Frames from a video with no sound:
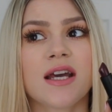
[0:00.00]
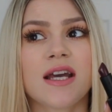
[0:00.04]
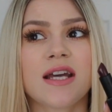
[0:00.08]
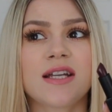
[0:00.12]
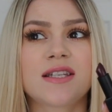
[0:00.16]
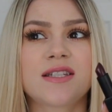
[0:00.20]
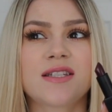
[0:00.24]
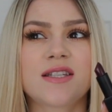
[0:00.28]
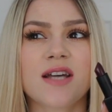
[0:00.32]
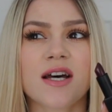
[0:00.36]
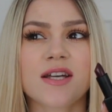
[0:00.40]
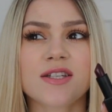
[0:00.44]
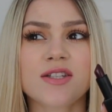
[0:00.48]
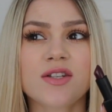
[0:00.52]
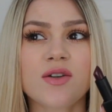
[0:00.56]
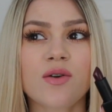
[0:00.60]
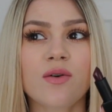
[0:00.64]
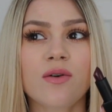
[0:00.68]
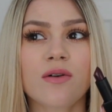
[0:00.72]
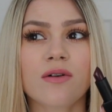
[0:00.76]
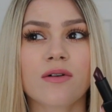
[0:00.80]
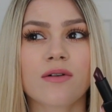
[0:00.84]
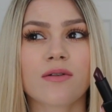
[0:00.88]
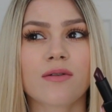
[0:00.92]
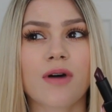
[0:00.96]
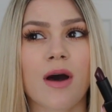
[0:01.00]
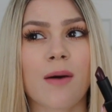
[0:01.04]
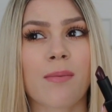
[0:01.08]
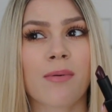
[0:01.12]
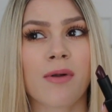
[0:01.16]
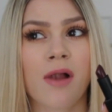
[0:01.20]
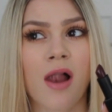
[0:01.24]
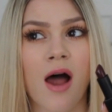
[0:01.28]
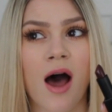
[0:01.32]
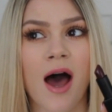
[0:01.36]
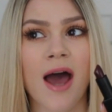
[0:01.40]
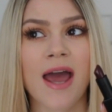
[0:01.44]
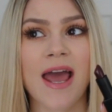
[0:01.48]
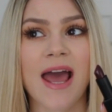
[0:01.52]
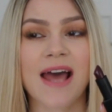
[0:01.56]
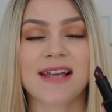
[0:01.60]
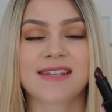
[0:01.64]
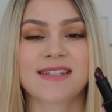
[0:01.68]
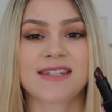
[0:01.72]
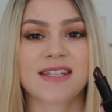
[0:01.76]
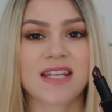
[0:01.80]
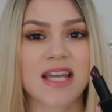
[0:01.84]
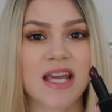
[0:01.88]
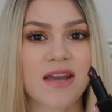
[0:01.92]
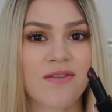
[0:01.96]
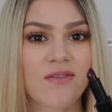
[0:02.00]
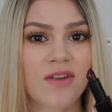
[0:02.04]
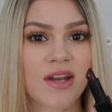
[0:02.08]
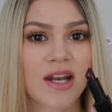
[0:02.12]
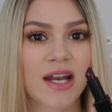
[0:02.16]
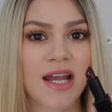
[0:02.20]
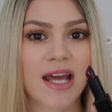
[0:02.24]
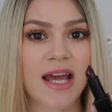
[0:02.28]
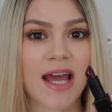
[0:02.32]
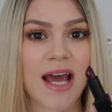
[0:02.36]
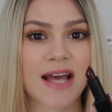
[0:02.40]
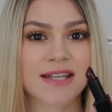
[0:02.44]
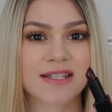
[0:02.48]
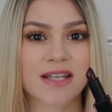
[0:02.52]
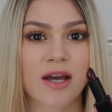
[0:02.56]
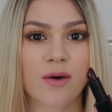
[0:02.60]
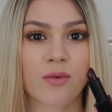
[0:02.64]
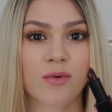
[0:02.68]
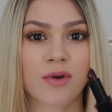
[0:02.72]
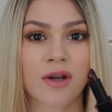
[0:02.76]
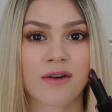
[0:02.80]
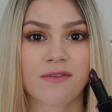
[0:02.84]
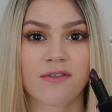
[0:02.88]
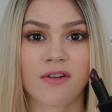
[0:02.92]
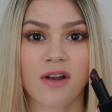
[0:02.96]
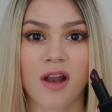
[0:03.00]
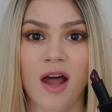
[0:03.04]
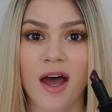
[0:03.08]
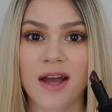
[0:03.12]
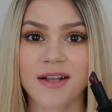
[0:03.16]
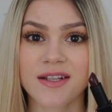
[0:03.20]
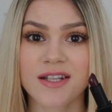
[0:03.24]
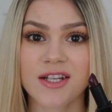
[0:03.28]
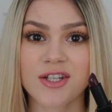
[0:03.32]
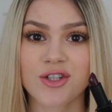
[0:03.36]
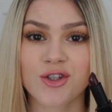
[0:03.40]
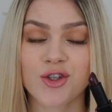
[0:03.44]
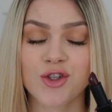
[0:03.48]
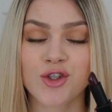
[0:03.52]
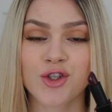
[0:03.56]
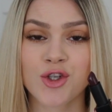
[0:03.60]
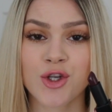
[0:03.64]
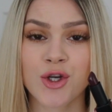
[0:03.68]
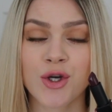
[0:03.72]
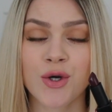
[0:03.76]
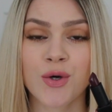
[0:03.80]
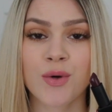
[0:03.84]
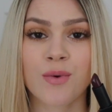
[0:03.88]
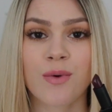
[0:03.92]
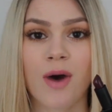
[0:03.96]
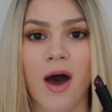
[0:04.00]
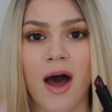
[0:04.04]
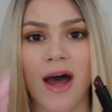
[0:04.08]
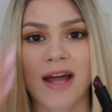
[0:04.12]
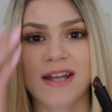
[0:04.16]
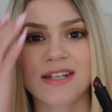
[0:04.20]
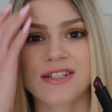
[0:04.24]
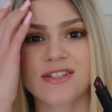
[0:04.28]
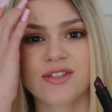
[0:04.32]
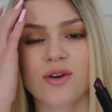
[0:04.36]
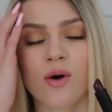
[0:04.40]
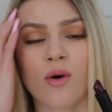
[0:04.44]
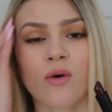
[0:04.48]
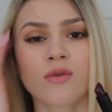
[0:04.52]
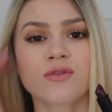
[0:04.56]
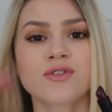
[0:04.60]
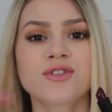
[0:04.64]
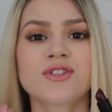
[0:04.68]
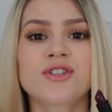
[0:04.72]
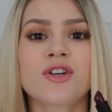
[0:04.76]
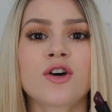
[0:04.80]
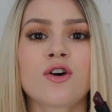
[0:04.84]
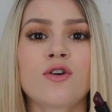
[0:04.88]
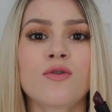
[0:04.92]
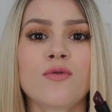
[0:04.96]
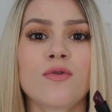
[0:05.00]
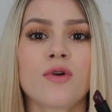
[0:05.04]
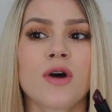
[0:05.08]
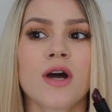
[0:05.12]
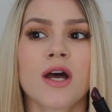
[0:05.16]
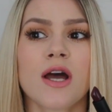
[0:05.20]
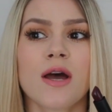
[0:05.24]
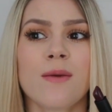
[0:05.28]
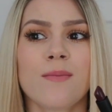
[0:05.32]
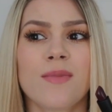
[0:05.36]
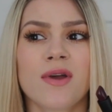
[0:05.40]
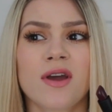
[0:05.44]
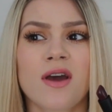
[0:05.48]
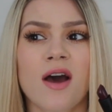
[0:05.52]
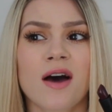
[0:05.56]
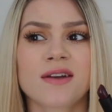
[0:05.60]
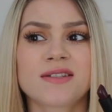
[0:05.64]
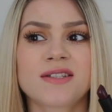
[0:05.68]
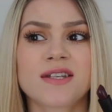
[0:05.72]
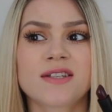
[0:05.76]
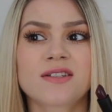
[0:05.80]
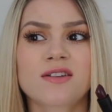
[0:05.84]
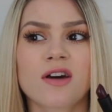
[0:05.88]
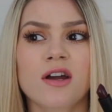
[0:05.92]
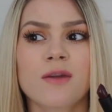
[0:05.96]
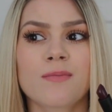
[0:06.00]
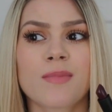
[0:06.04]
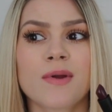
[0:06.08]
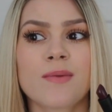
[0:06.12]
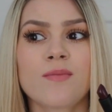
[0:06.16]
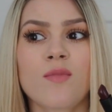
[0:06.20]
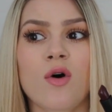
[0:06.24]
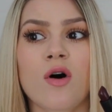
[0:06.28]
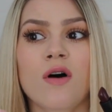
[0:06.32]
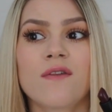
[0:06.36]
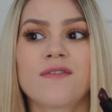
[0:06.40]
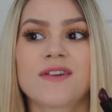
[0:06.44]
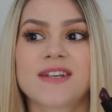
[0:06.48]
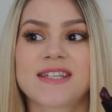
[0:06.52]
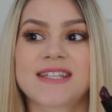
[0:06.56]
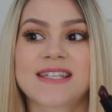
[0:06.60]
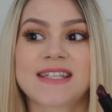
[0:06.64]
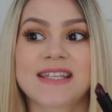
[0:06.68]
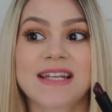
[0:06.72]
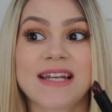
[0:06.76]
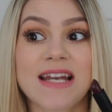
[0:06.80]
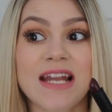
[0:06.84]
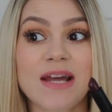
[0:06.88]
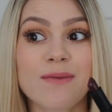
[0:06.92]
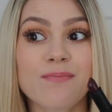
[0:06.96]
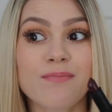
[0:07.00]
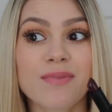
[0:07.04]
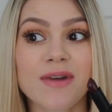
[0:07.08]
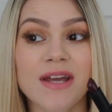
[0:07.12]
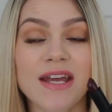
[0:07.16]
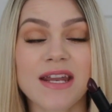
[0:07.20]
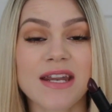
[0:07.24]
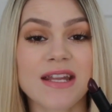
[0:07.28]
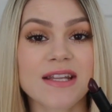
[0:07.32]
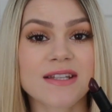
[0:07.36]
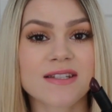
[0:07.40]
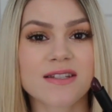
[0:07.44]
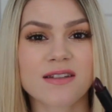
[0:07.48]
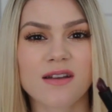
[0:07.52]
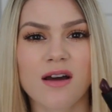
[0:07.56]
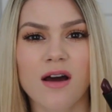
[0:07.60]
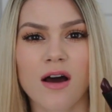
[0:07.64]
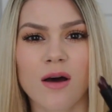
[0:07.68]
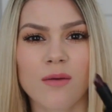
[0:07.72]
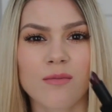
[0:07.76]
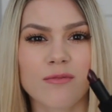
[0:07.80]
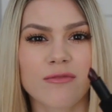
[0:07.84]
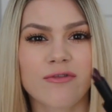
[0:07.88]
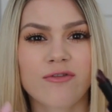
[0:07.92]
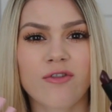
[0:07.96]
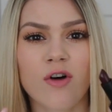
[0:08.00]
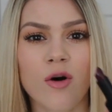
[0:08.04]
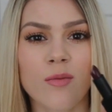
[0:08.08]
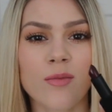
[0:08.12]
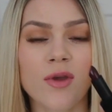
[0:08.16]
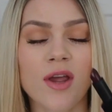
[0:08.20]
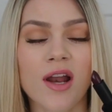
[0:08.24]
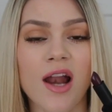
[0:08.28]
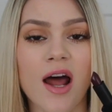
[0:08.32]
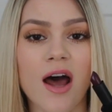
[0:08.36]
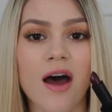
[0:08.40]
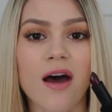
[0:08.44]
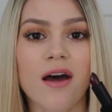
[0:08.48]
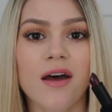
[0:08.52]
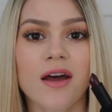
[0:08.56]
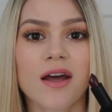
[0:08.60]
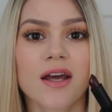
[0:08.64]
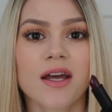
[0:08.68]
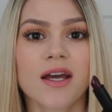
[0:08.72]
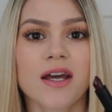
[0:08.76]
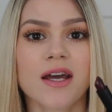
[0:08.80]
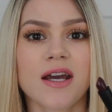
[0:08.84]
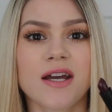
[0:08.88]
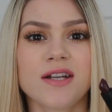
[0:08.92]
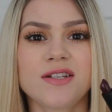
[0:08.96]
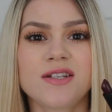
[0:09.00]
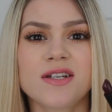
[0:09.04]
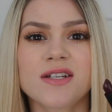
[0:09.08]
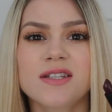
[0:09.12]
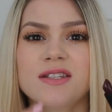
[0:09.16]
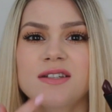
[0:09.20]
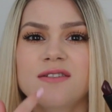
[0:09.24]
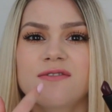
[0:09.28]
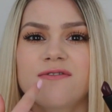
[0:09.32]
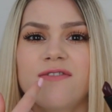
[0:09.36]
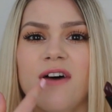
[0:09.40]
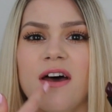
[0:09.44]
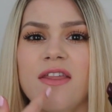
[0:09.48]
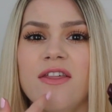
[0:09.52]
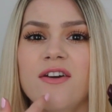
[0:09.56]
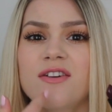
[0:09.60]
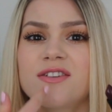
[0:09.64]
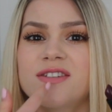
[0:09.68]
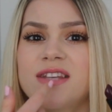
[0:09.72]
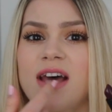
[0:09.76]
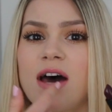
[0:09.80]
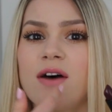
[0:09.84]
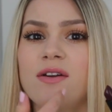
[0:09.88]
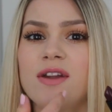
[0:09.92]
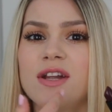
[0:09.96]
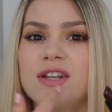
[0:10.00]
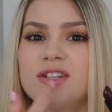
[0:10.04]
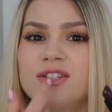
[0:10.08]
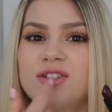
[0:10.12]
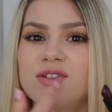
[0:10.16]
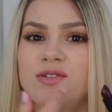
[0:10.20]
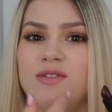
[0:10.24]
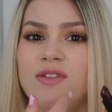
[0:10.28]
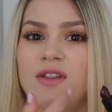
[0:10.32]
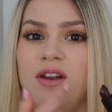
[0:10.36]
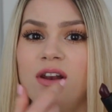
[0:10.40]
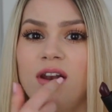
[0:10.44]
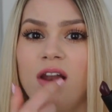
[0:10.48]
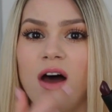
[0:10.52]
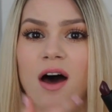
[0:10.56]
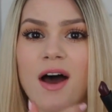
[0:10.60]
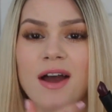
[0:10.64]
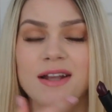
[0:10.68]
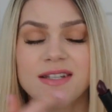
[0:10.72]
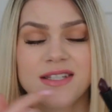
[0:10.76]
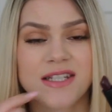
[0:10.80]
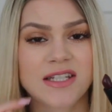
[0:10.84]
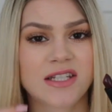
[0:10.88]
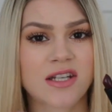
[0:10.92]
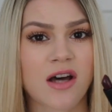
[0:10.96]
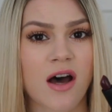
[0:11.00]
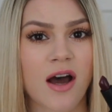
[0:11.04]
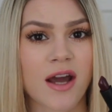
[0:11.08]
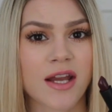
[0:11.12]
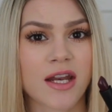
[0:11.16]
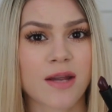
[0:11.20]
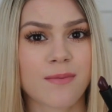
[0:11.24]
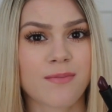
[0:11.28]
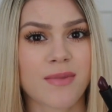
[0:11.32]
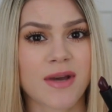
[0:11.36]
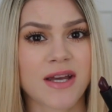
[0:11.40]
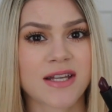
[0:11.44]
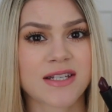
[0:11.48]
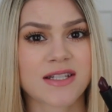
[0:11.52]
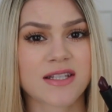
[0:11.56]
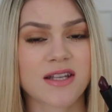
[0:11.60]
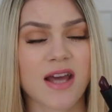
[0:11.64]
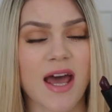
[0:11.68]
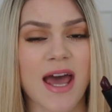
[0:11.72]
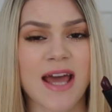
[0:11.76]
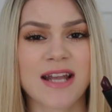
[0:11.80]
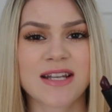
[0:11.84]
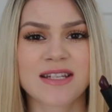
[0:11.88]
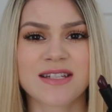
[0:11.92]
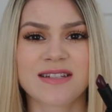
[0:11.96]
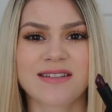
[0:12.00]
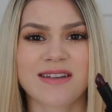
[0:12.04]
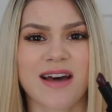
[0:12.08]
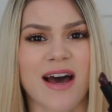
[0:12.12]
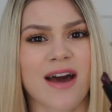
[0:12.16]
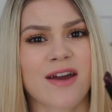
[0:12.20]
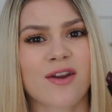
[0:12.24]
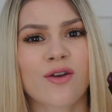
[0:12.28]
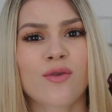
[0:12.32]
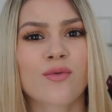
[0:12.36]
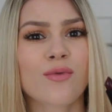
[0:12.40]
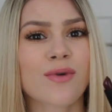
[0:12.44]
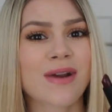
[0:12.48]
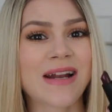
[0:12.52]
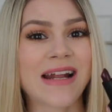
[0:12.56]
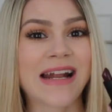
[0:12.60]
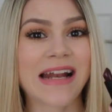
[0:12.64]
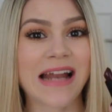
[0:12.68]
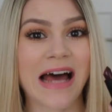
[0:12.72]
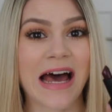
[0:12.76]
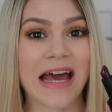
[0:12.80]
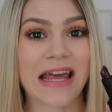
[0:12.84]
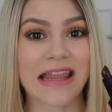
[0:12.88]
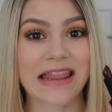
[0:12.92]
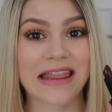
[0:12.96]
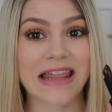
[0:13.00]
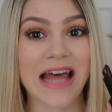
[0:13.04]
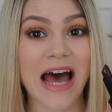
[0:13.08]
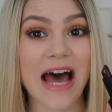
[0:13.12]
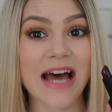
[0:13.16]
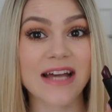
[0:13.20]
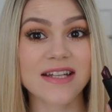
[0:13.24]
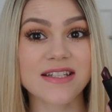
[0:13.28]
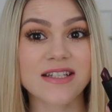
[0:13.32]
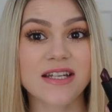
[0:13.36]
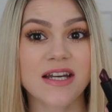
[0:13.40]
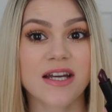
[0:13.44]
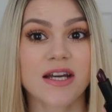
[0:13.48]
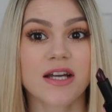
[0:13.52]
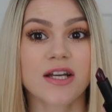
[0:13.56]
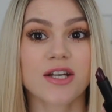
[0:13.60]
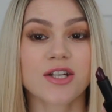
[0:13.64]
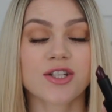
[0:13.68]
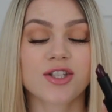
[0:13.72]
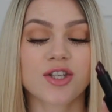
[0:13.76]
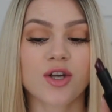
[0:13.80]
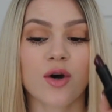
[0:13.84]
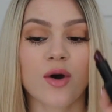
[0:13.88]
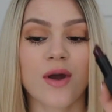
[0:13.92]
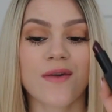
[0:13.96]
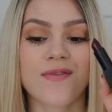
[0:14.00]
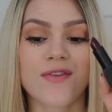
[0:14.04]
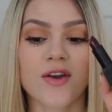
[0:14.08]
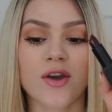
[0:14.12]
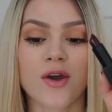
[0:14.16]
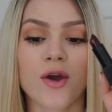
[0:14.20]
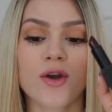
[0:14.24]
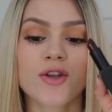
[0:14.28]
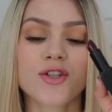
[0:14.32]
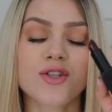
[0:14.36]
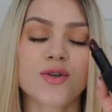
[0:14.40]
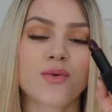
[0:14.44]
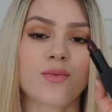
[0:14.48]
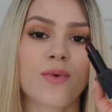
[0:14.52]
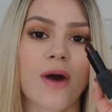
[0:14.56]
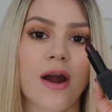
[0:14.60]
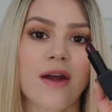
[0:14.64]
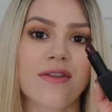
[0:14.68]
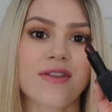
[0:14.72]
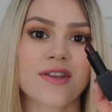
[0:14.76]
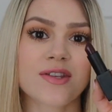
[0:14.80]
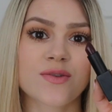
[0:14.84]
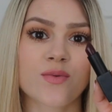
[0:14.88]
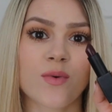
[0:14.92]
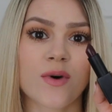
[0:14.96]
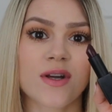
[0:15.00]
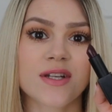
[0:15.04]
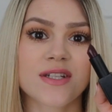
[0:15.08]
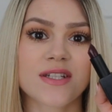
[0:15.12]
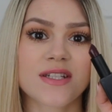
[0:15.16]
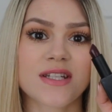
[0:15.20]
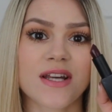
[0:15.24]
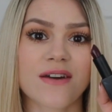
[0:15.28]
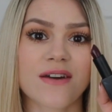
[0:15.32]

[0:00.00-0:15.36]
it doesn't apply as evenly as I would have liked it to do, and also because it's got a bit more of a slip in its formula, it just feathers out into the lines a tiny bit, and I don't really like that. So if you're going to wear this one,